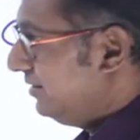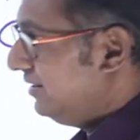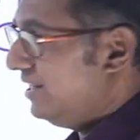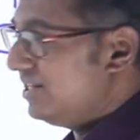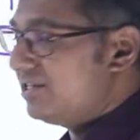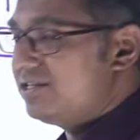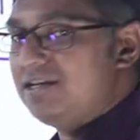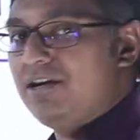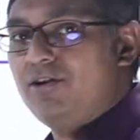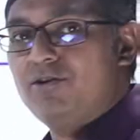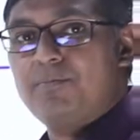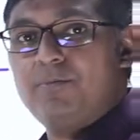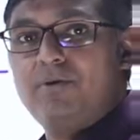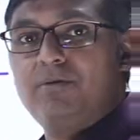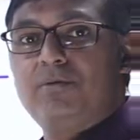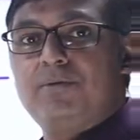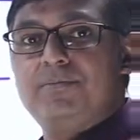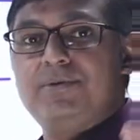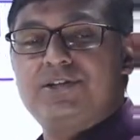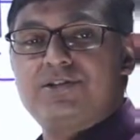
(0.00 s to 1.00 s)
yes, our
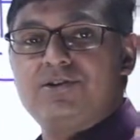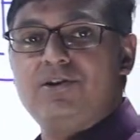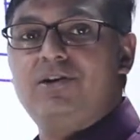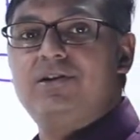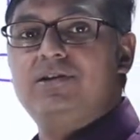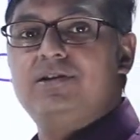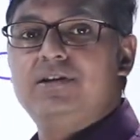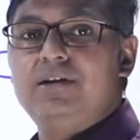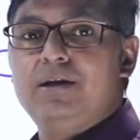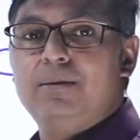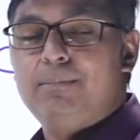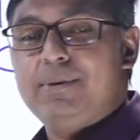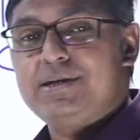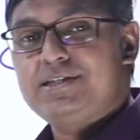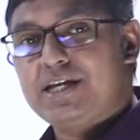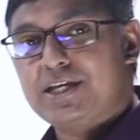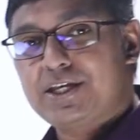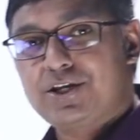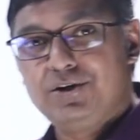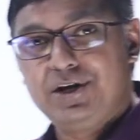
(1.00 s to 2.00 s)
problem is solved. My
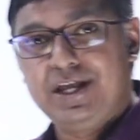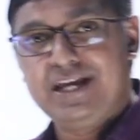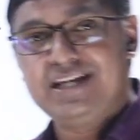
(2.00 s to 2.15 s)
circuit